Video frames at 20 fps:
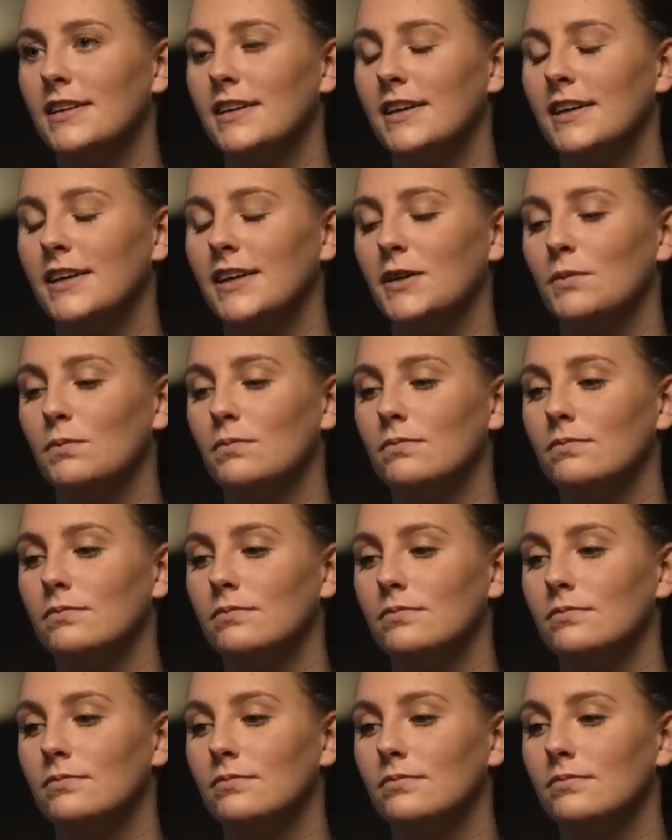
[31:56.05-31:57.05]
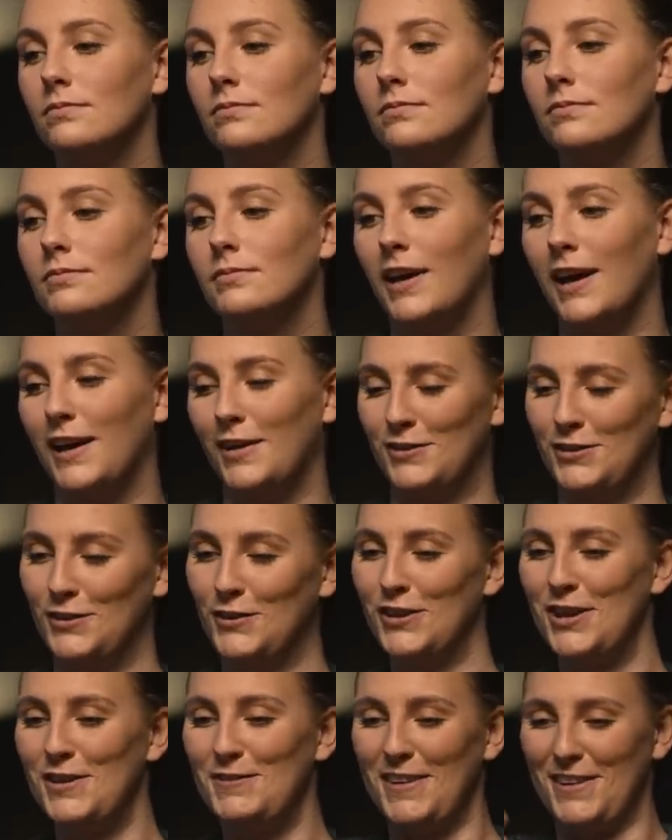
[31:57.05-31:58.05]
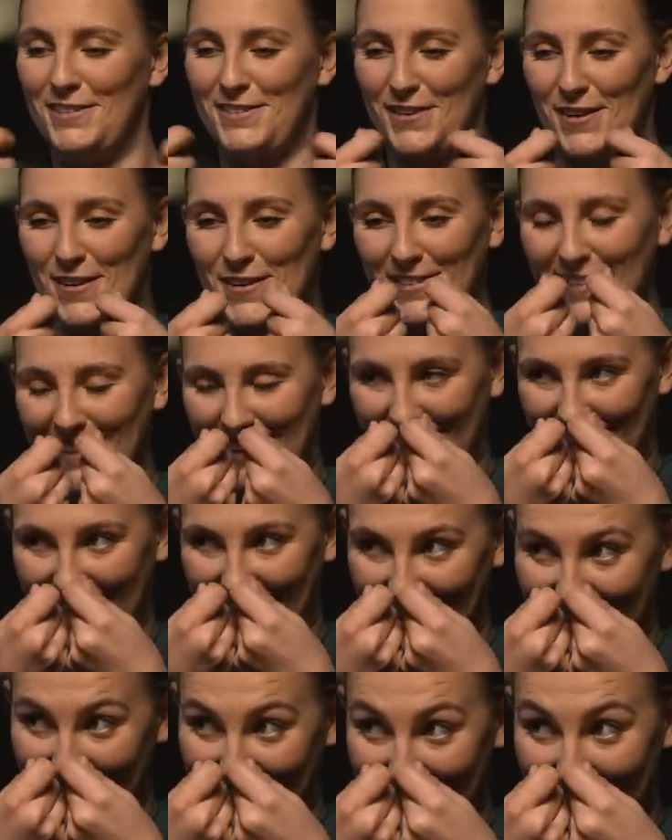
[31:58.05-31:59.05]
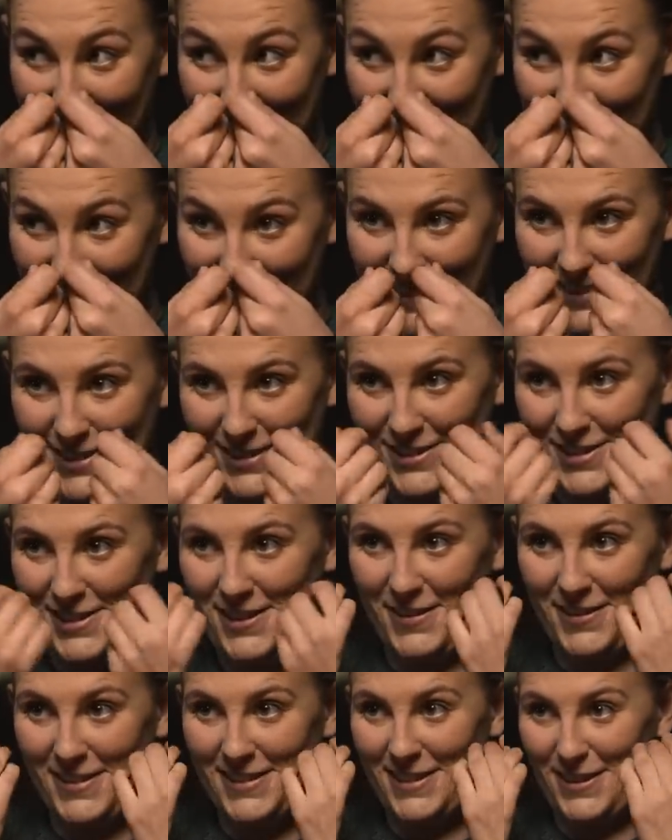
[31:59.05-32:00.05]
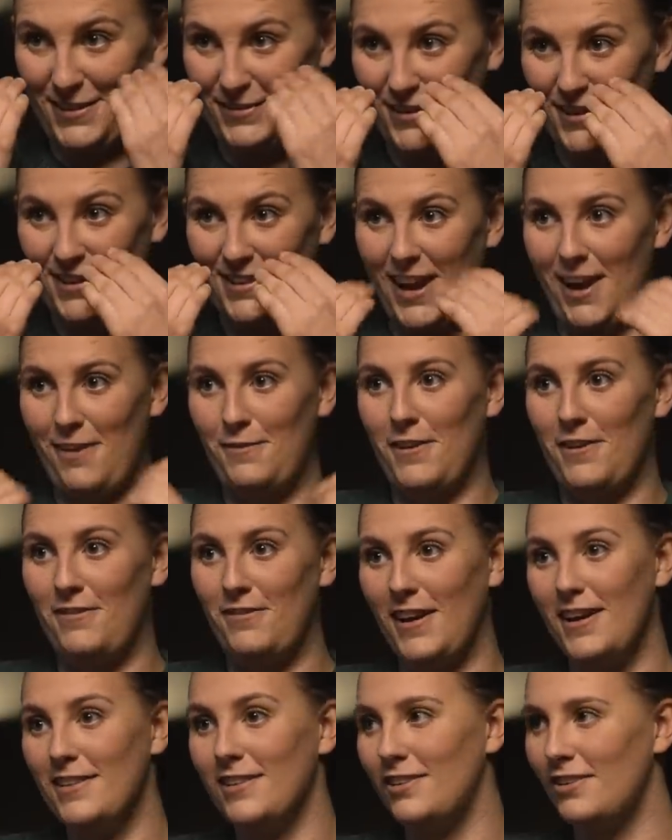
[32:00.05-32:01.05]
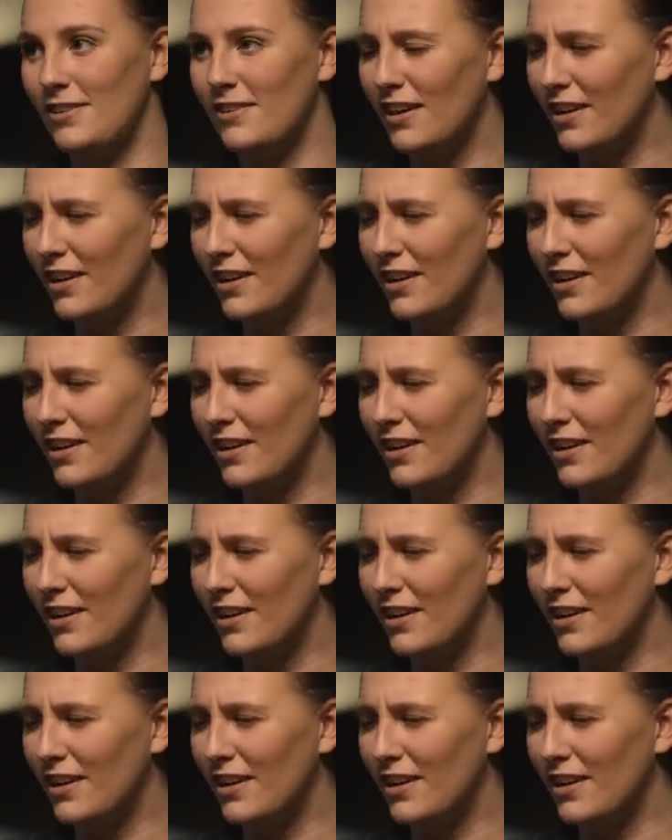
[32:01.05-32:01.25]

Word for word: Um, I was holding my phone kind of like this, so she could only see the first half of my face, and she